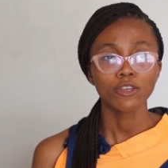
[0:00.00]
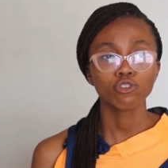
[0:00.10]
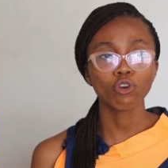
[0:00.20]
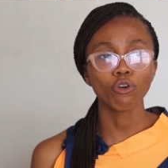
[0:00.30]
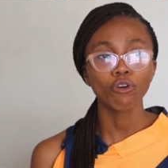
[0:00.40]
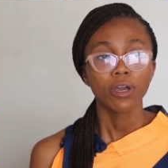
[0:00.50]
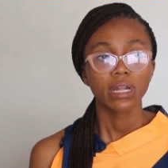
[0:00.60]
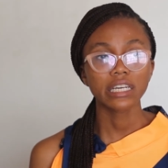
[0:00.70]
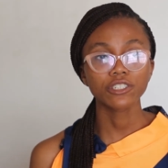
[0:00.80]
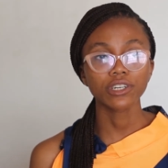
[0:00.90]
So
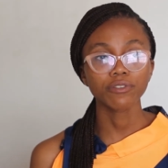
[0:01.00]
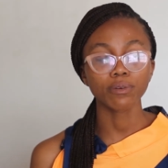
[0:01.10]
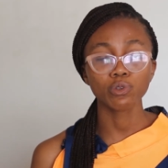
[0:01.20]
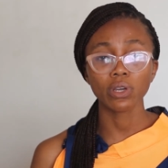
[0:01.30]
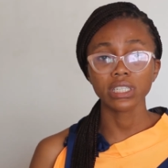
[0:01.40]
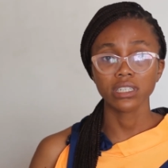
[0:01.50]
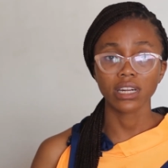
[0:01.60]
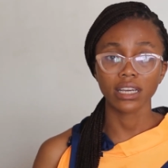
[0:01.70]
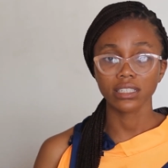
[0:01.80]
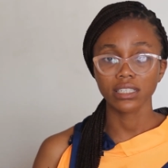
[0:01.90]
literally from
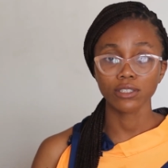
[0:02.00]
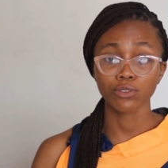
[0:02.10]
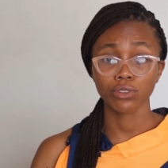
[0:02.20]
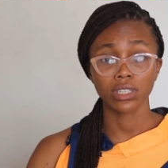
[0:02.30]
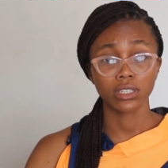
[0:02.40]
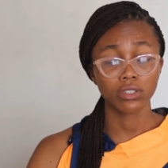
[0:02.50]
2019 to